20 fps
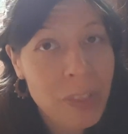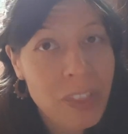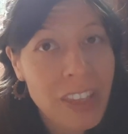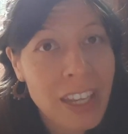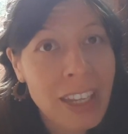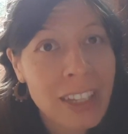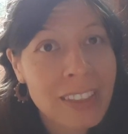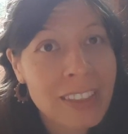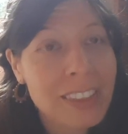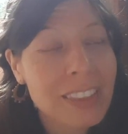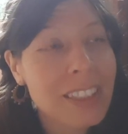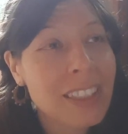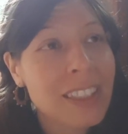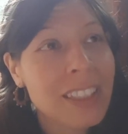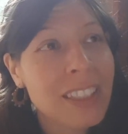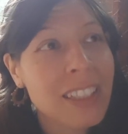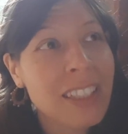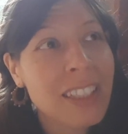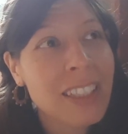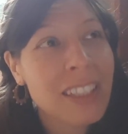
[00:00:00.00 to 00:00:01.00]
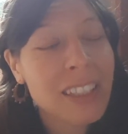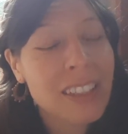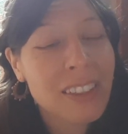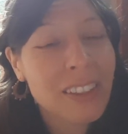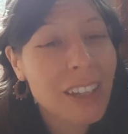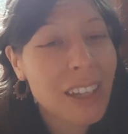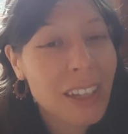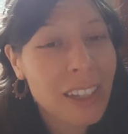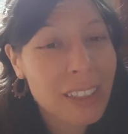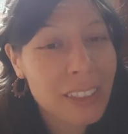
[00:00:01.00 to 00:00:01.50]
And
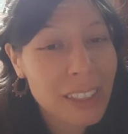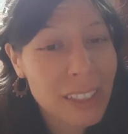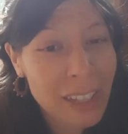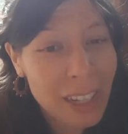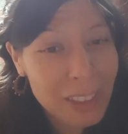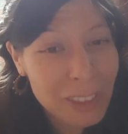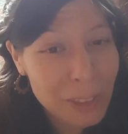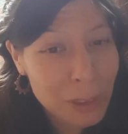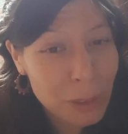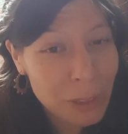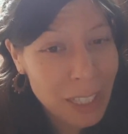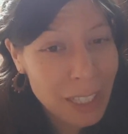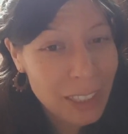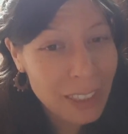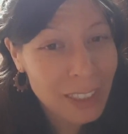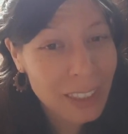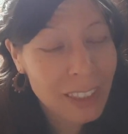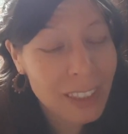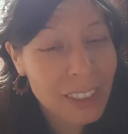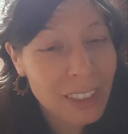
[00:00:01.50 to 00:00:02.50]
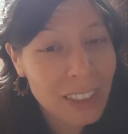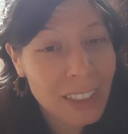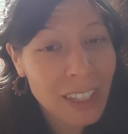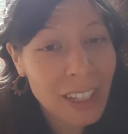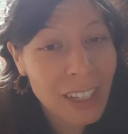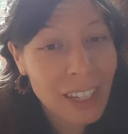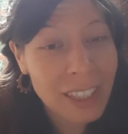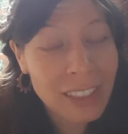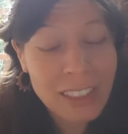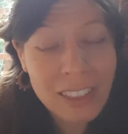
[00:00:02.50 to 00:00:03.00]
the last track,
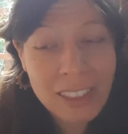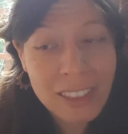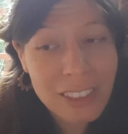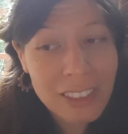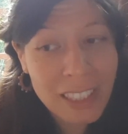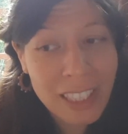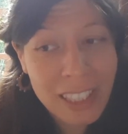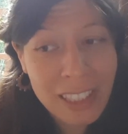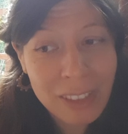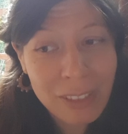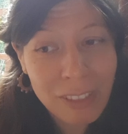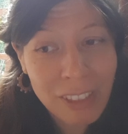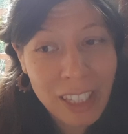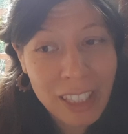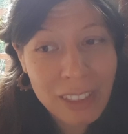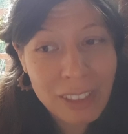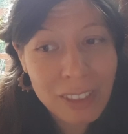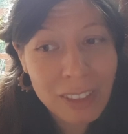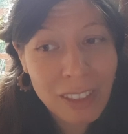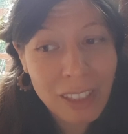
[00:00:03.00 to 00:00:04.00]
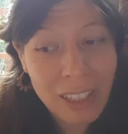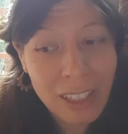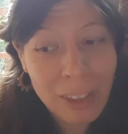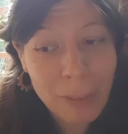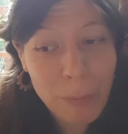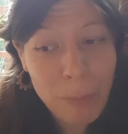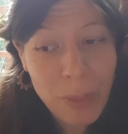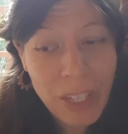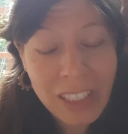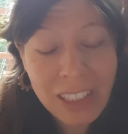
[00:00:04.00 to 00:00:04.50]
I didn't say it right.
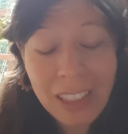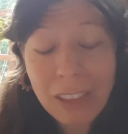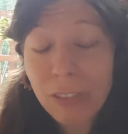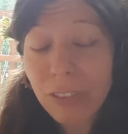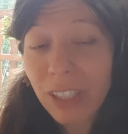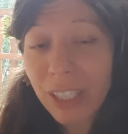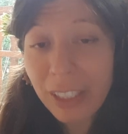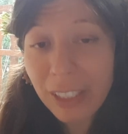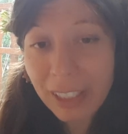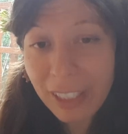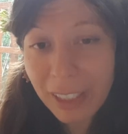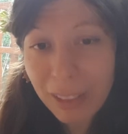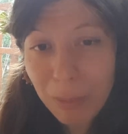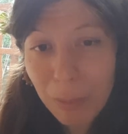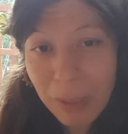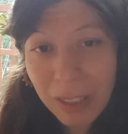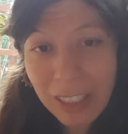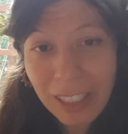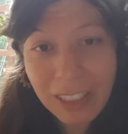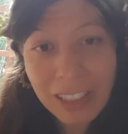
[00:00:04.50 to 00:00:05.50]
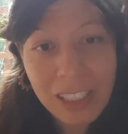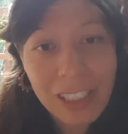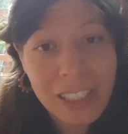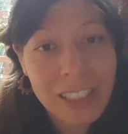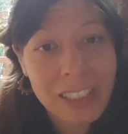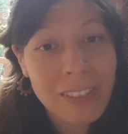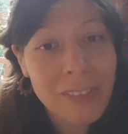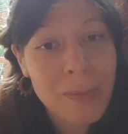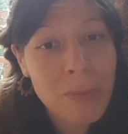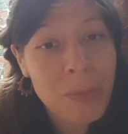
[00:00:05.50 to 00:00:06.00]
I said violin, but
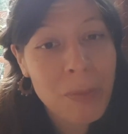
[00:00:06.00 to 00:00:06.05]
actually